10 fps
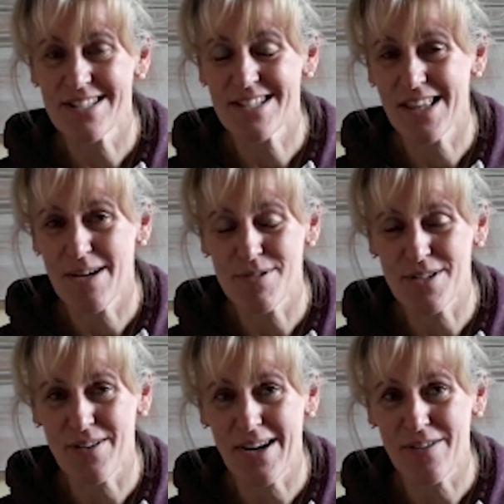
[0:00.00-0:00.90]
So that was a
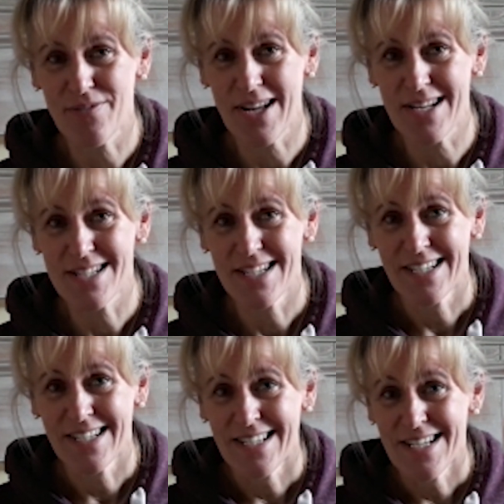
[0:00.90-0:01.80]
great event.
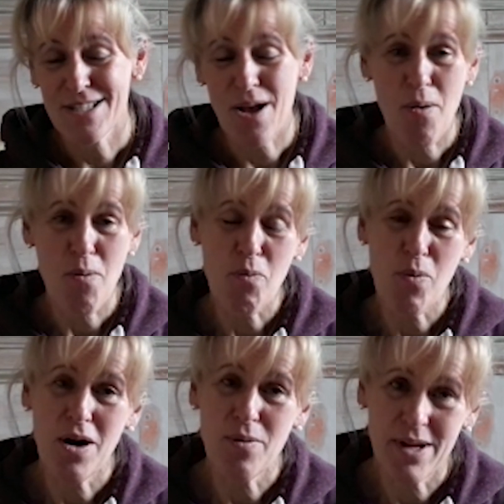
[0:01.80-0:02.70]
So
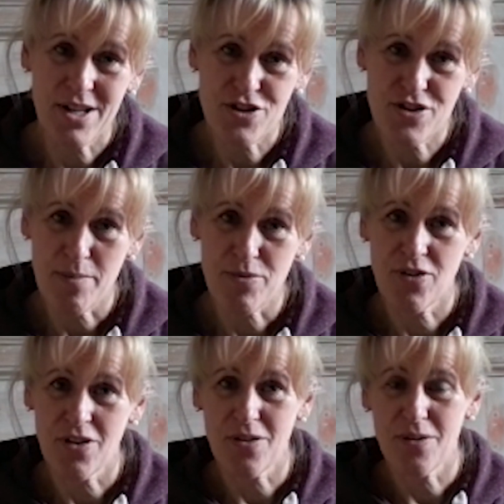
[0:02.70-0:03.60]
whirlwind trip
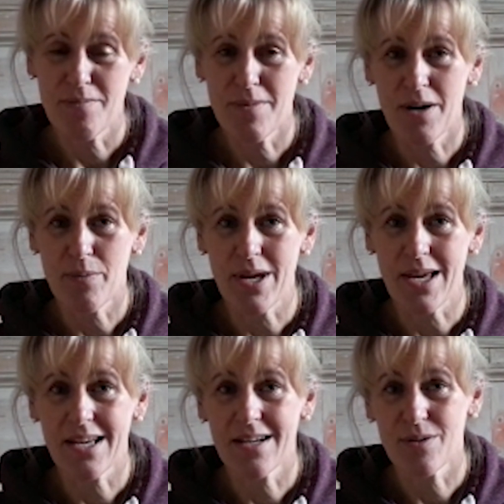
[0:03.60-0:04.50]
through my
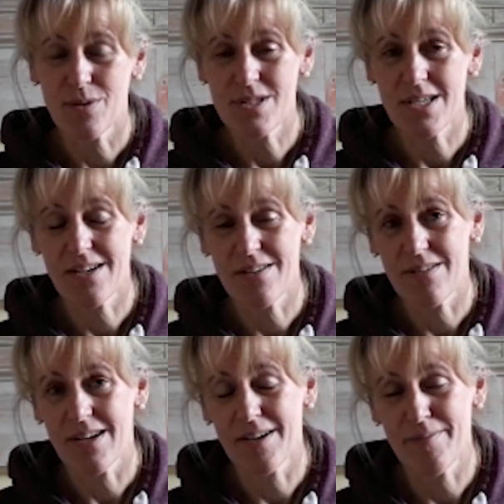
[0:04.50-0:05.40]
week. Also
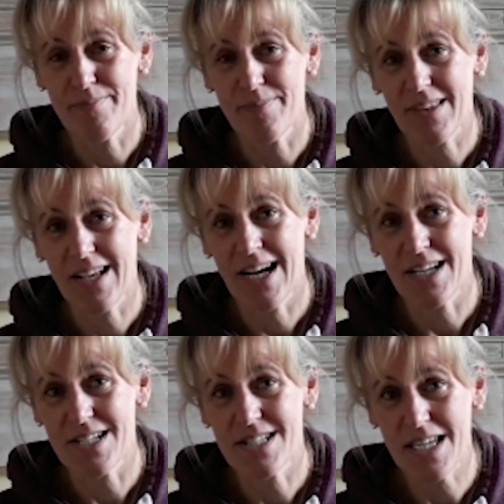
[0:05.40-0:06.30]
had
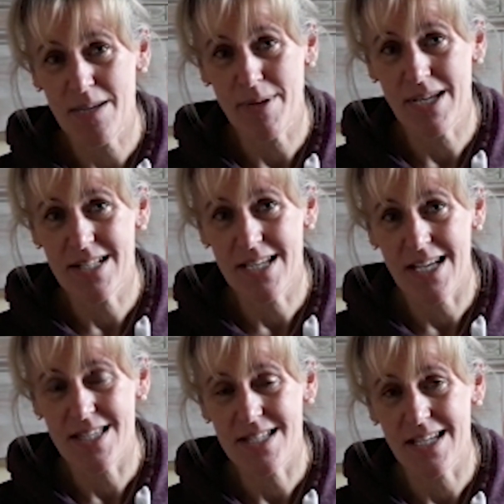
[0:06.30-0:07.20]
a TB
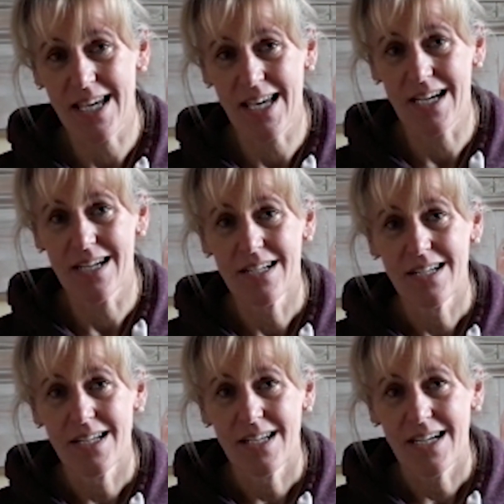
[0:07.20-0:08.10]
test here
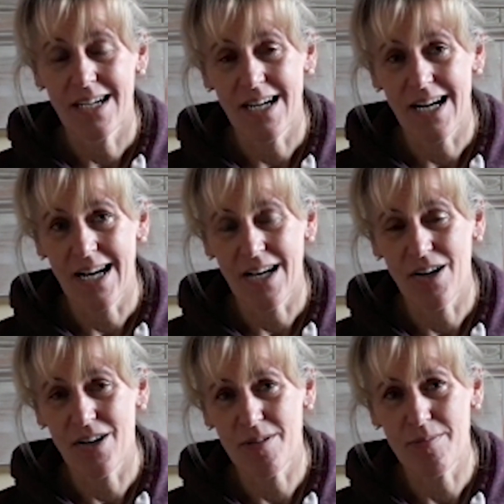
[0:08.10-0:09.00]
at
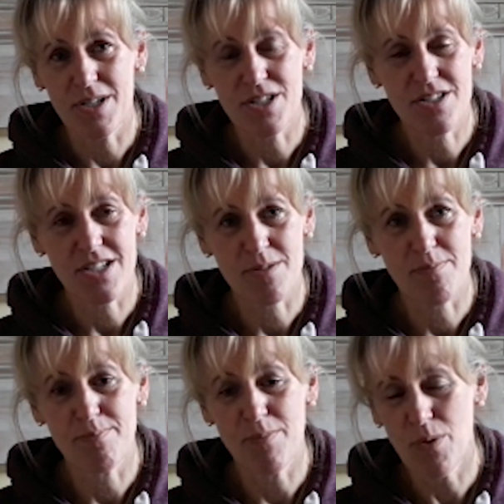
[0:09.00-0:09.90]
home, which just
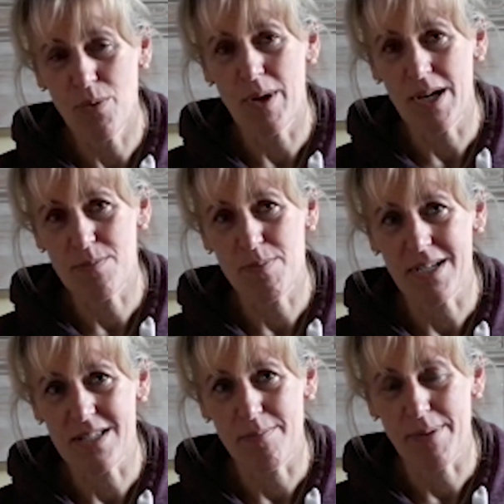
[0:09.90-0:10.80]
always
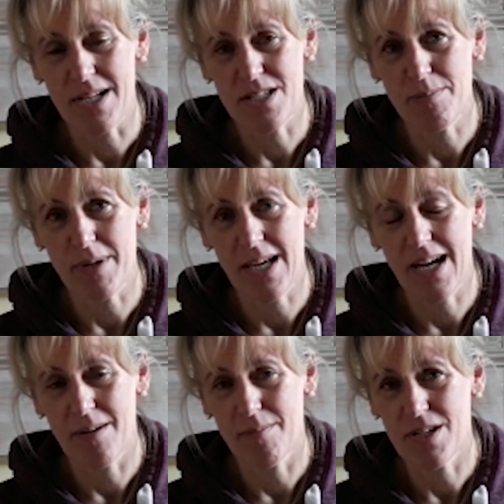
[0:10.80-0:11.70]
brings it back to me
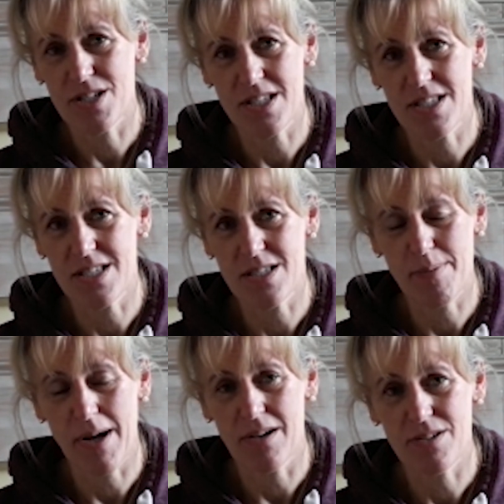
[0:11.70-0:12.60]
how much this is
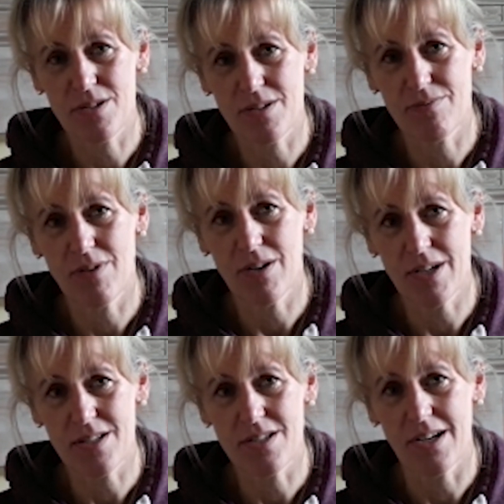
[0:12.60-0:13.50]
about sort of
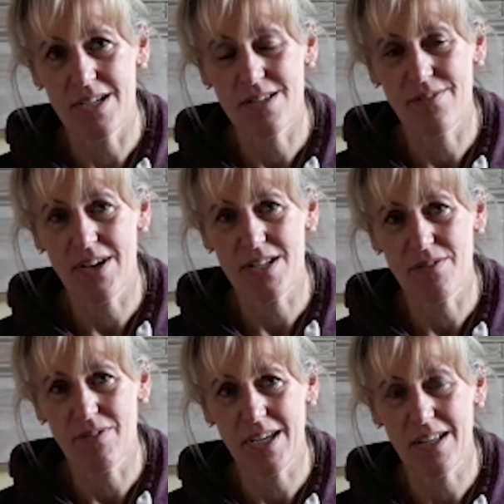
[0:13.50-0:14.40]
rolling dice
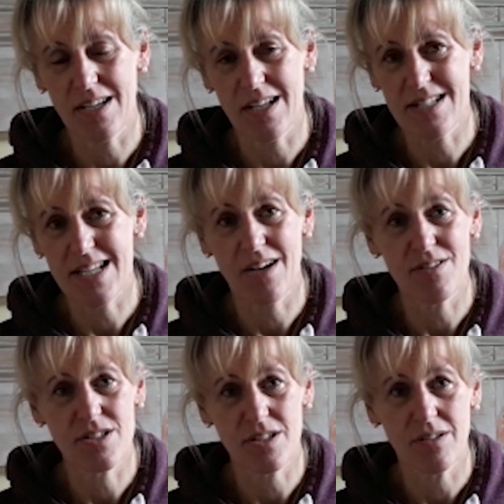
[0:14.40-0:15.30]
effectively, and
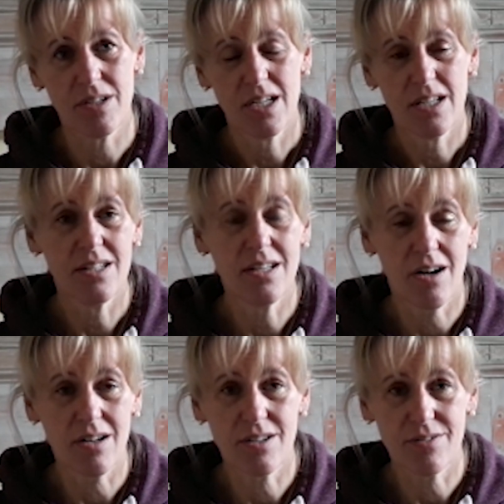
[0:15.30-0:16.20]
down to
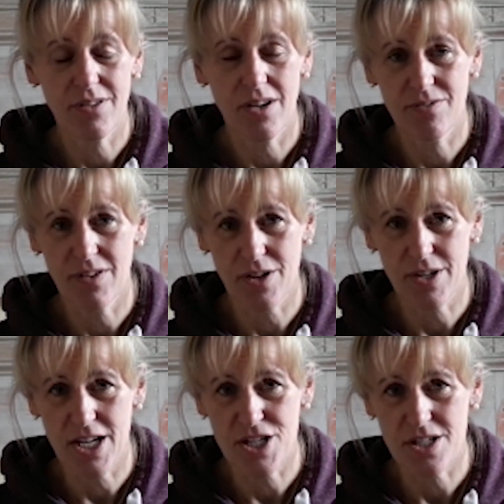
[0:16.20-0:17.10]
luck of
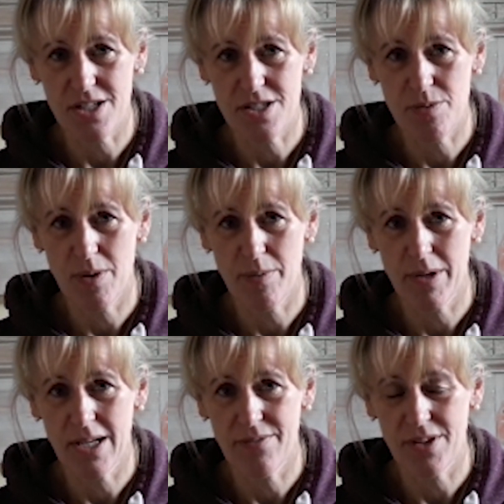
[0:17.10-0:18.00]
location as to where we
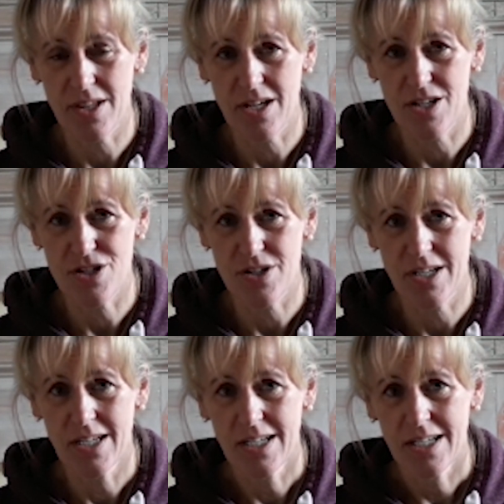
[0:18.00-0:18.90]
live in the country.